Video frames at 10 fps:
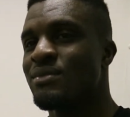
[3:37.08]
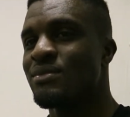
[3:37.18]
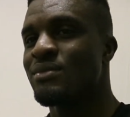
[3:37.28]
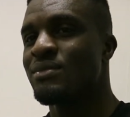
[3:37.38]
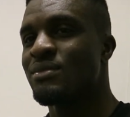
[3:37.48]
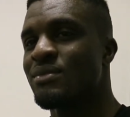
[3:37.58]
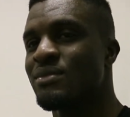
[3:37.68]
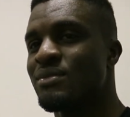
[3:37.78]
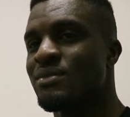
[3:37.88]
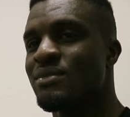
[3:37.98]
it's like,
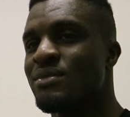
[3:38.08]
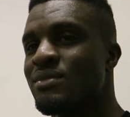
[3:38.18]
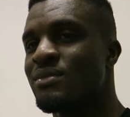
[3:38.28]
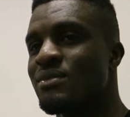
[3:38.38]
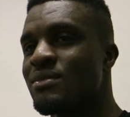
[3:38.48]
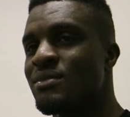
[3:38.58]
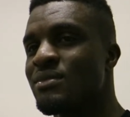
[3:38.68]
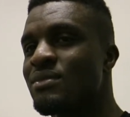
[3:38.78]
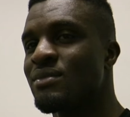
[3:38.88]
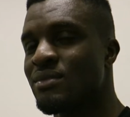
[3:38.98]
as media
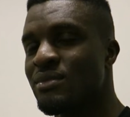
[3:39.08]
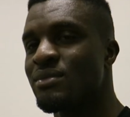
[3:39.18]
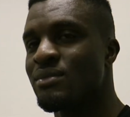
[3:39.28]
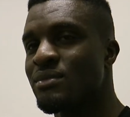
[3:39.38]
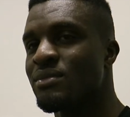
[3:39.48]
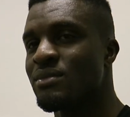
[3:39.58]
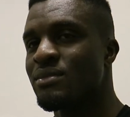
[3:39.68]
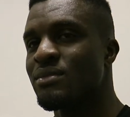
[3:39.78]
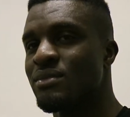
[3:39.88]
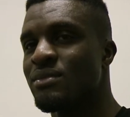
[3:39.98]
especially, just trying
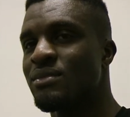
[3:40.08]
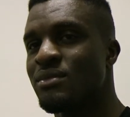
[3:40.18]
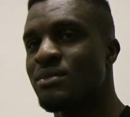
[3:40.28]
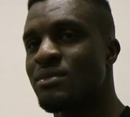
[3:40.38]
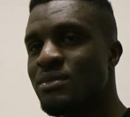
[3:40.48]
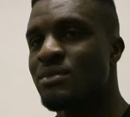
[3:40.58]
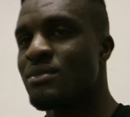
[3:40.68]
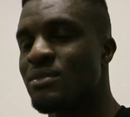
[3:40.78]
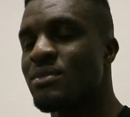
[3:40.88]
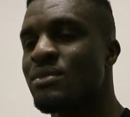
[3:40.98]
to,
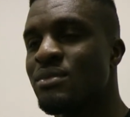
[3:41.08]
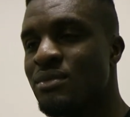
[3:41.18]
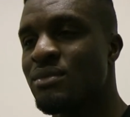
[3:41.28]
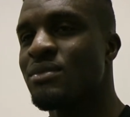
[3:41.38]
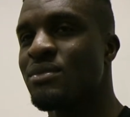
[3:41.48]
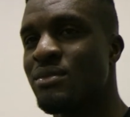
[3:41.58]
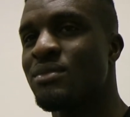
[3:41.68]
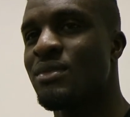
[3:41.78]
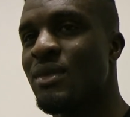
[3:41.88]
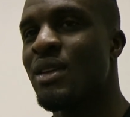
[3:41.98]
it's like they're planting people,
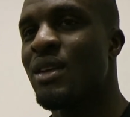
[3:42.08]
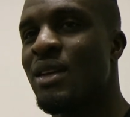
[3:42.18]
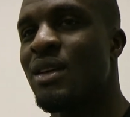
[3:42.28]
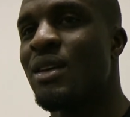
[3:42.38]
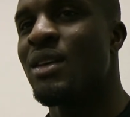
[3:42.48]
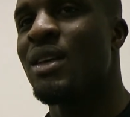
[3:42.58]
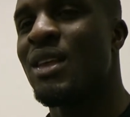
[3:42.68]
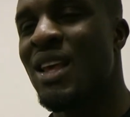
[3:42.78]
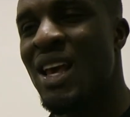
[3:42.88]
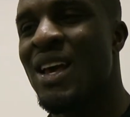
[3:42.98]
literally just to kind of catch
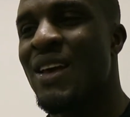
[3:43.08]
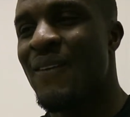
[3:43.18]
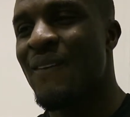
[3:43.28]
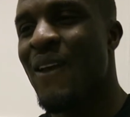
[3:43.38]
people out and all that stuff.